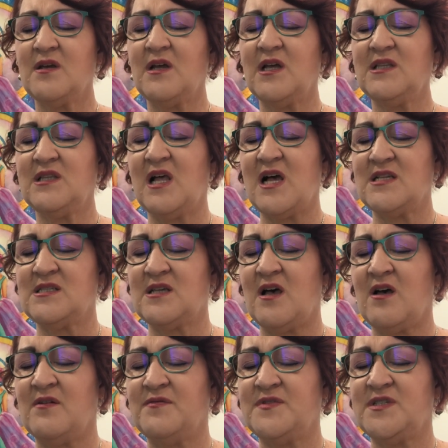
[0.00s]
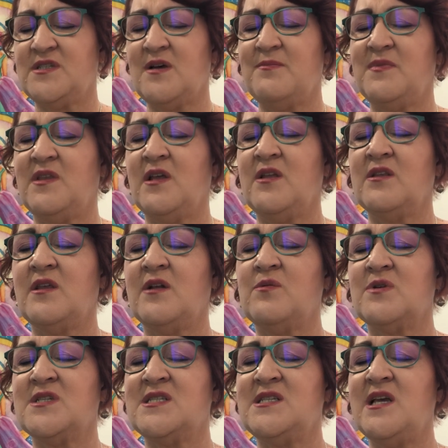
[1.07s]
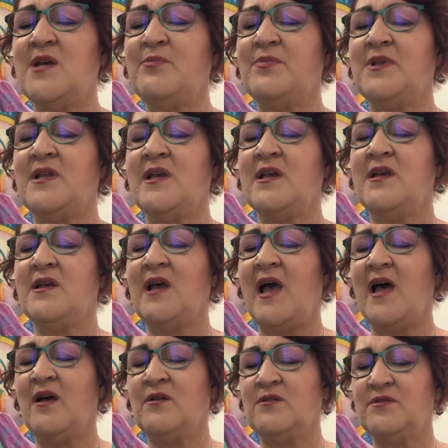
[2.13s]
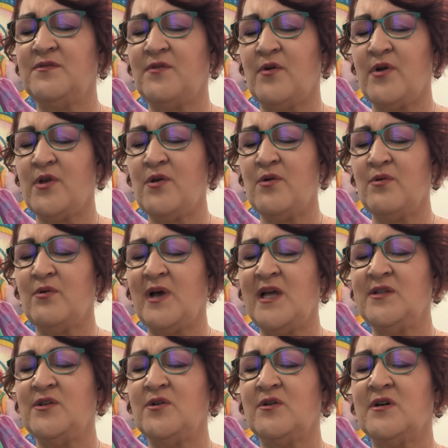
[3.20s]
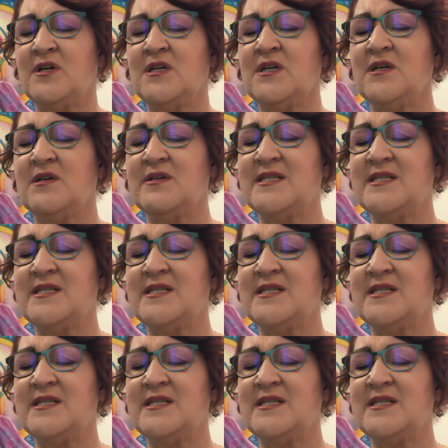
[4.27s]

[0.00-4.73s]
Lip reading: a loss of something that was deeply held for you and your